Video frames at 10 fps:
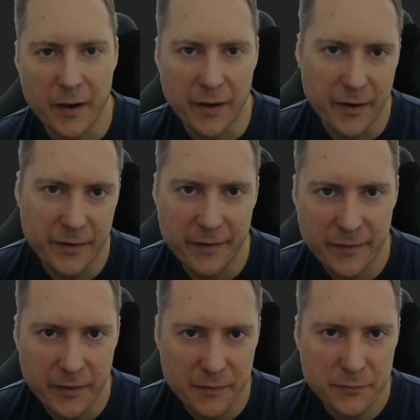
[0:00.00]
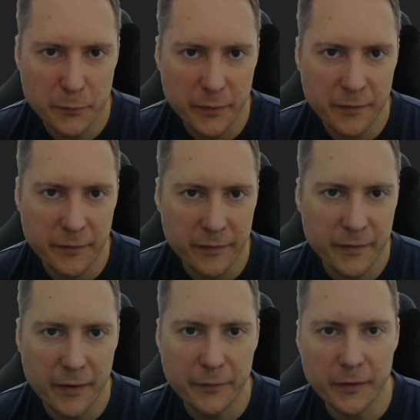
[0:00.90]
And there's only 4 users
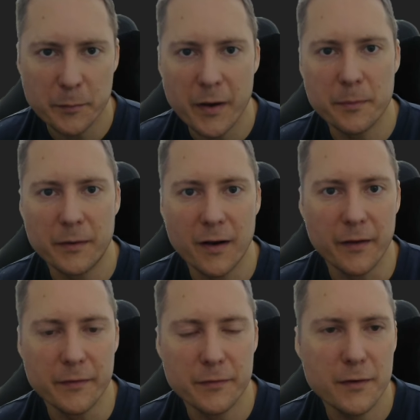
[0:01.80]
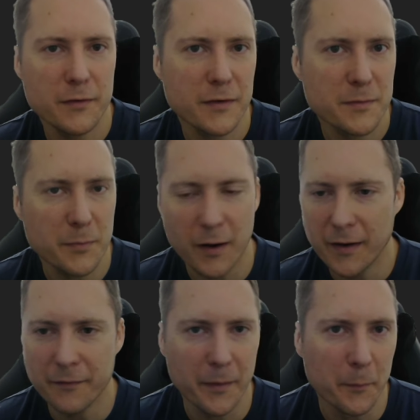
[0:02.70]
serving the Papercut Diffusion, but I
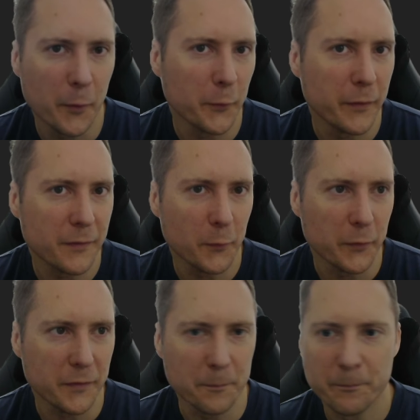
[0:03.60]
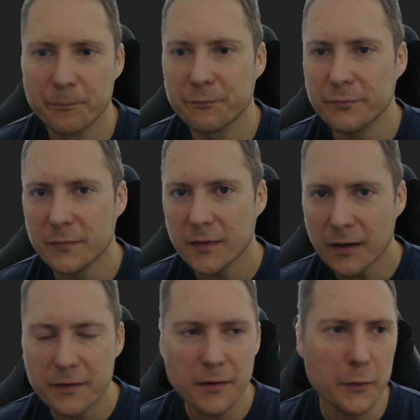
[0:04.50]
love that model. It's awesome.
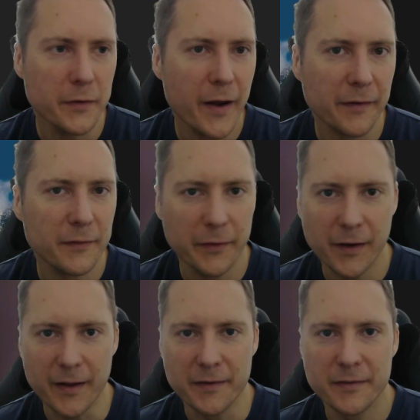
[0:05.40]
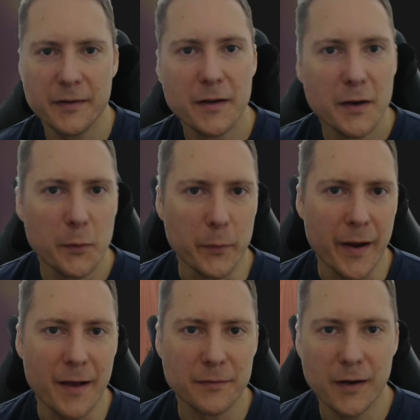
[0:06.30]
So next on the list, we
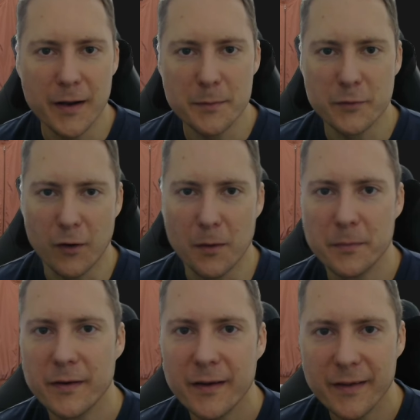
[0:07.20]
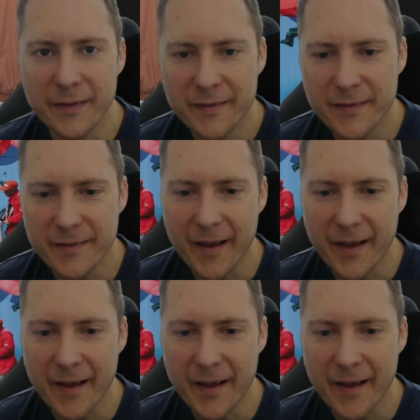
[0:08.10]
have Clipdrop. This is